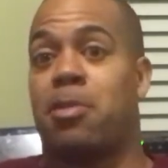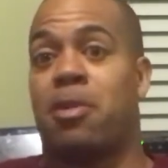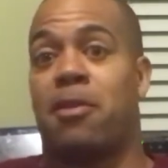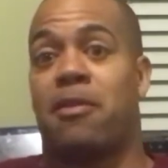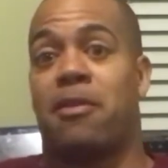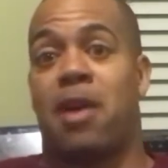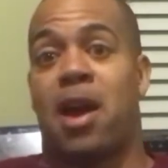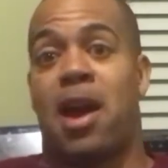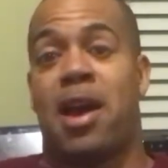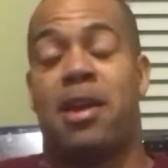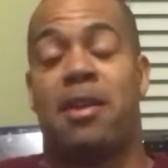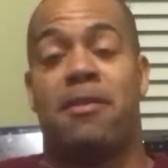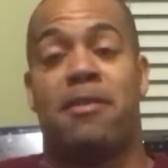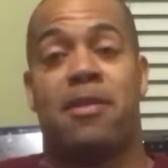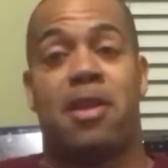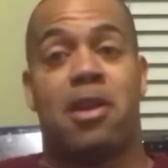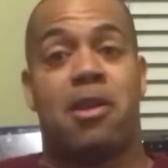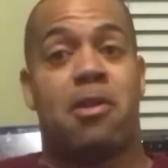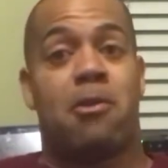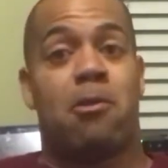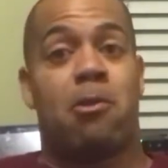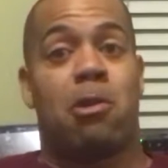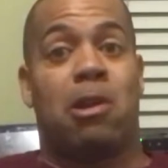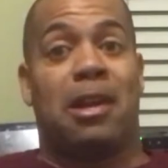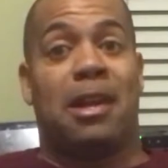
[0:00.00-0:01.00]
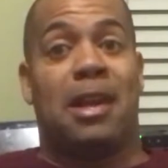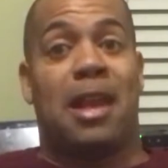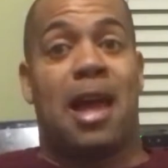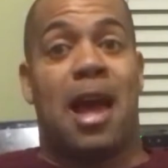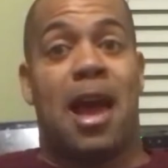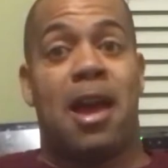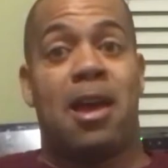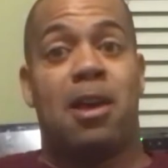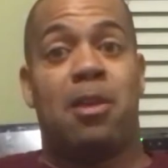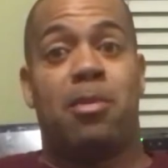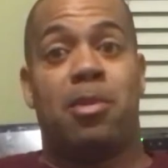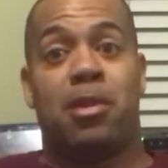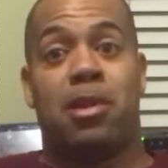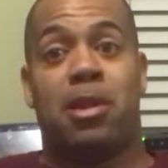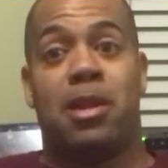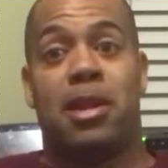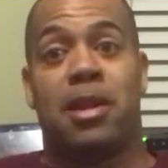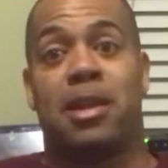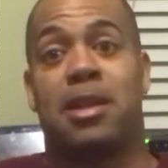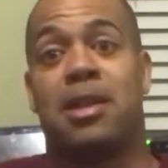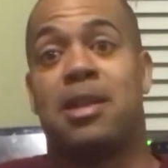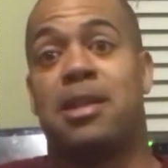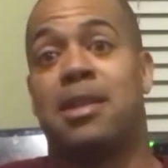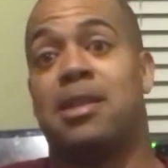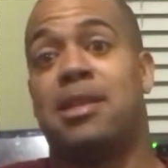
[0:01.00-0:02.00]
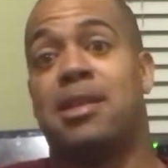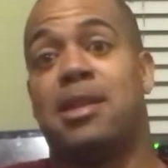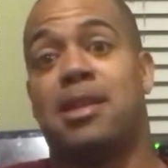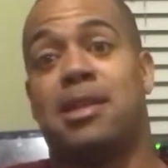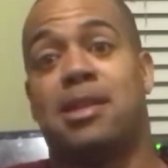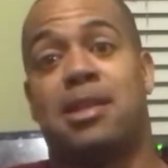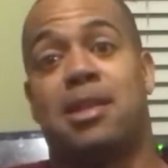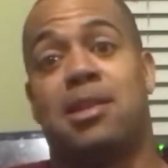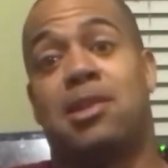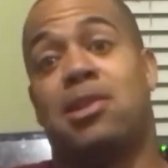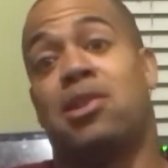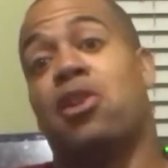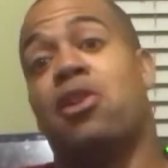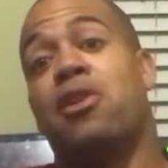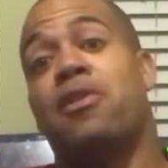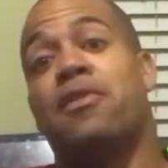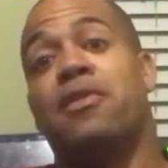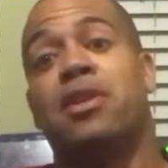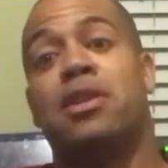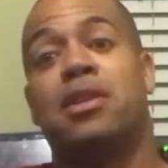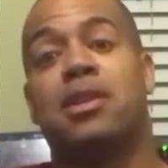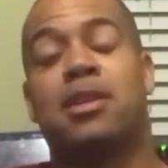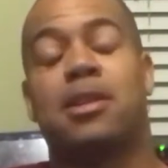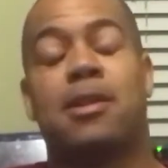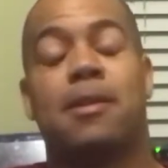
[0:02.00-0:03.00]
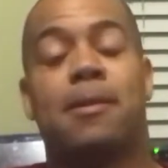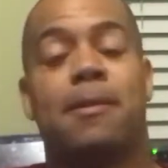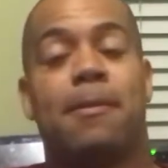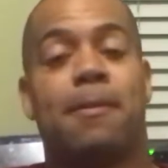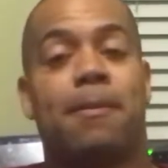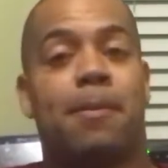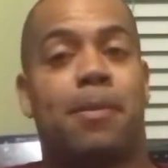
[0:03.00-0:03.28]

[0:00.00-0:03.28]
provide a very reliable and consistent service.